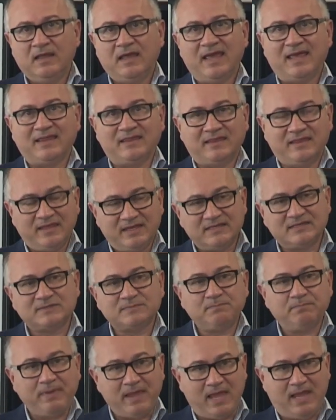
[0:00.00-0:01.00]
And this
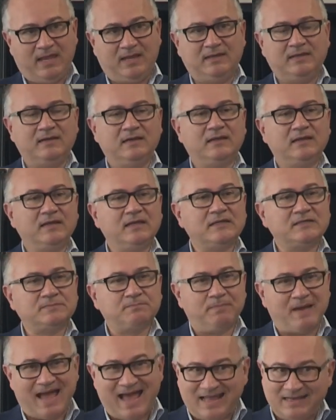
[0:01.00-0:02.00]
pain is
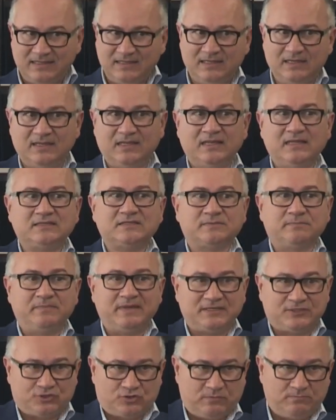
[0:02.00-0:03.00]
bad, it's
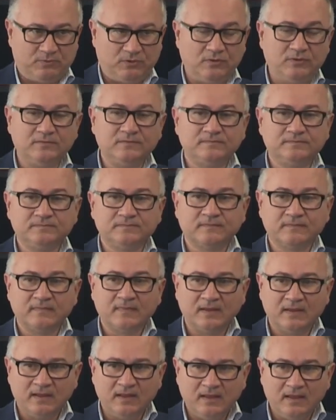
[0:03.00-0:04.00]
miserable,
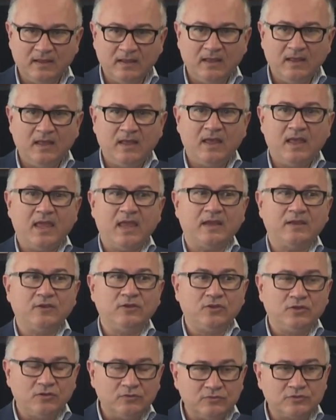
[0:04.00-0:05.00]
and
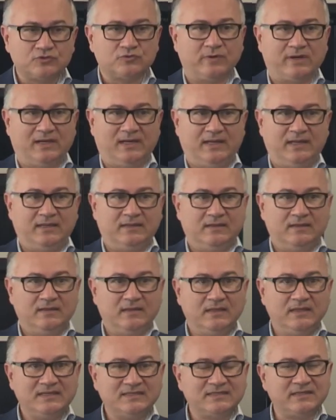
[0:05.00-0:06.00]
usually
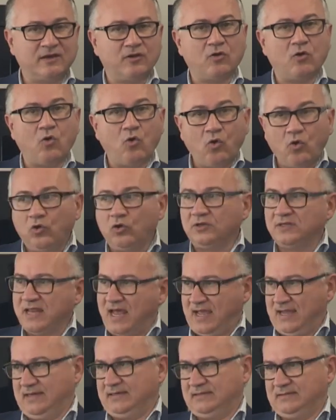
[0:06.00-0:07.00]
is there all
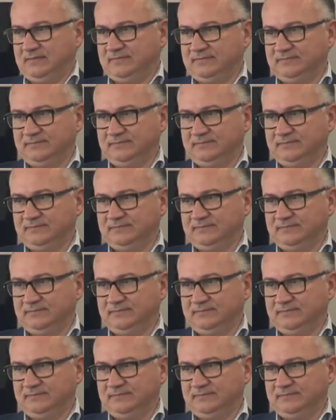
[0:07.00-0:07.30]
night.